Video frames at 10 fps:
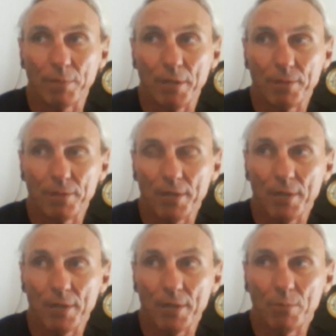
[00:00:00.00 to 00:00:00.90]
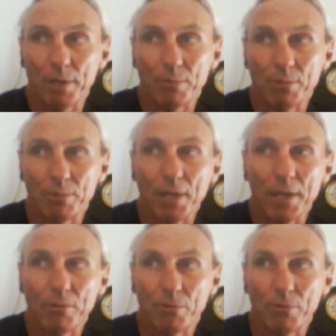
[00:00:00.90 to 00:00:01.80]
By the time we're done with
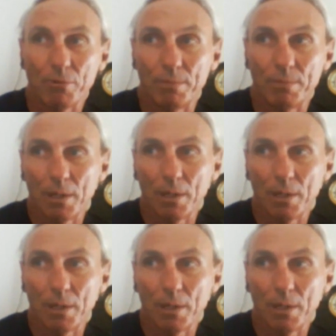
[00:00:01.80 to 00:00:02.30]
Ken's room,